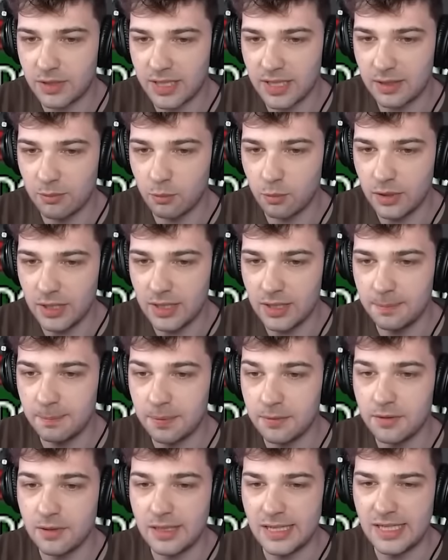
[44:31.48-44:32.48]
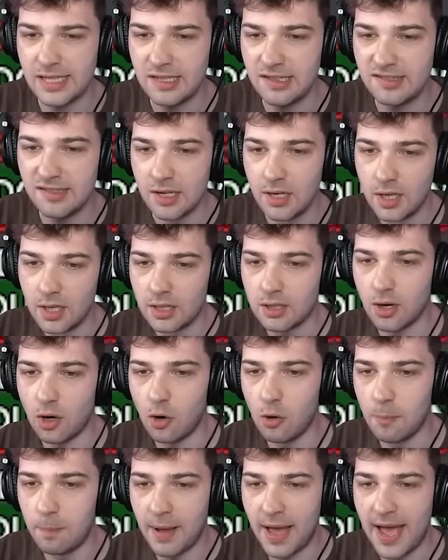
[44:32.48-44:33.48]
can we please
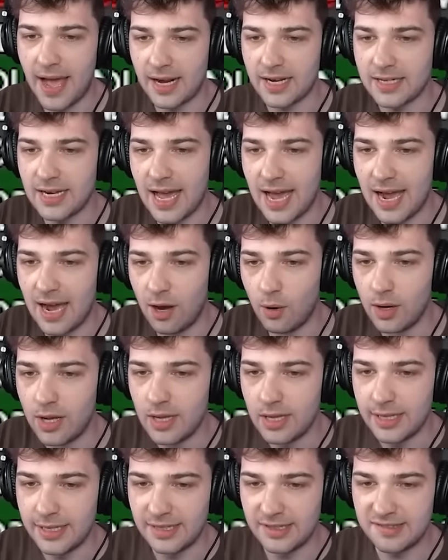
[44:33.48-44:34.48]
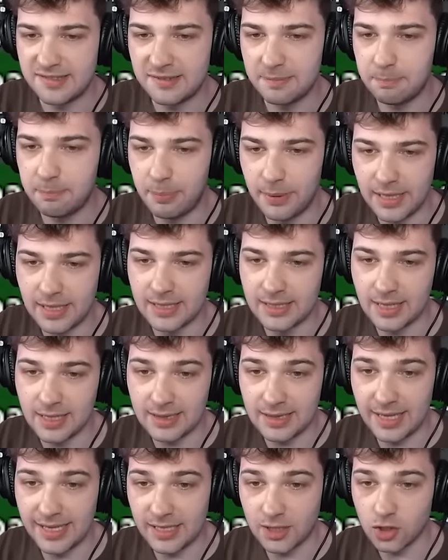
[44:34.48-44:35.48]
go back now? It's
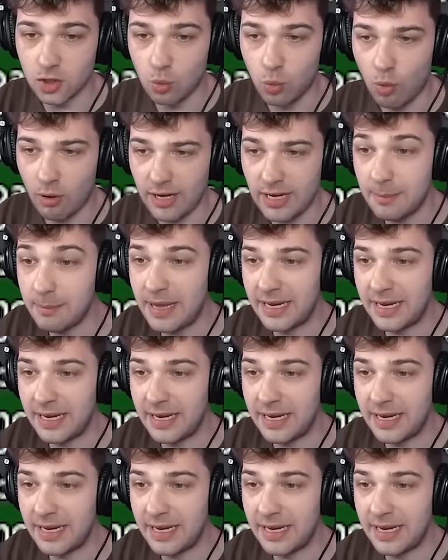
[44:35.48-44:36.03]
been like 20